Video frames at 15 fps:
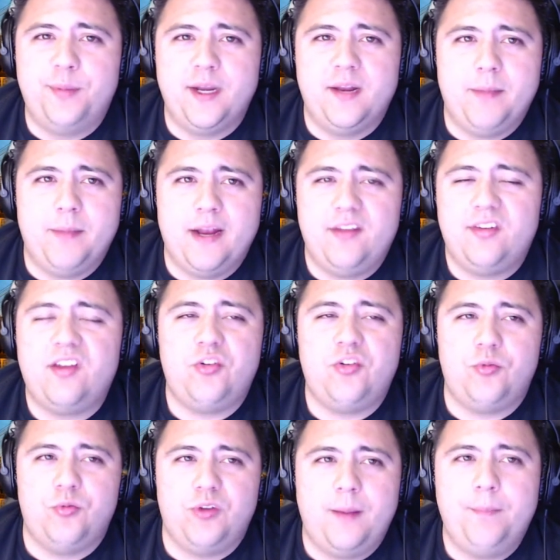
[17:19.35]
but it made such
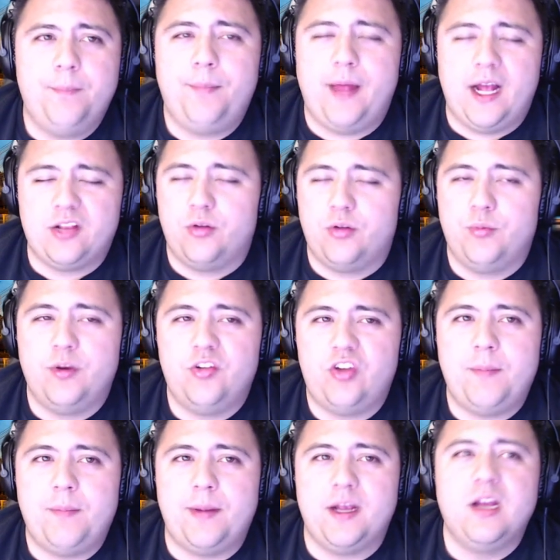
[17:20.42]
an impact on
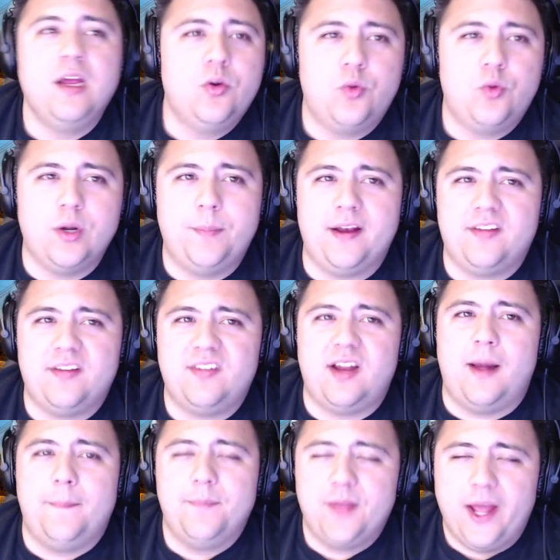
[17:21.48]
reshaping Winnipeg's
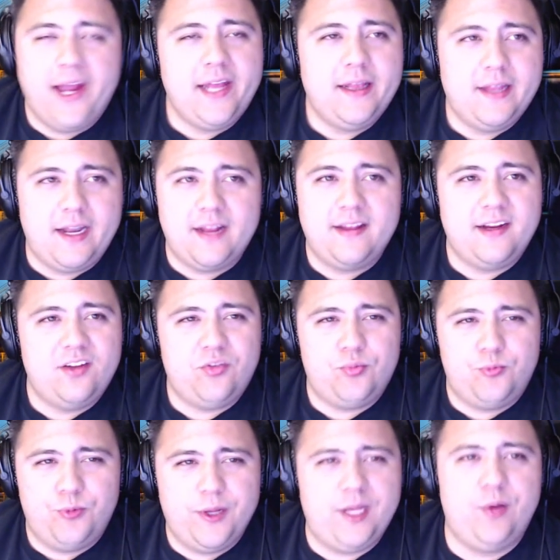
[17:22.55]
top nine that I think
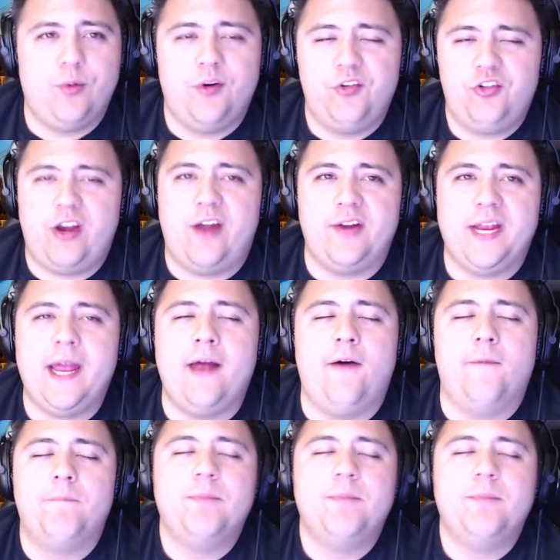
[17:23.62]
it's really worth shouting out.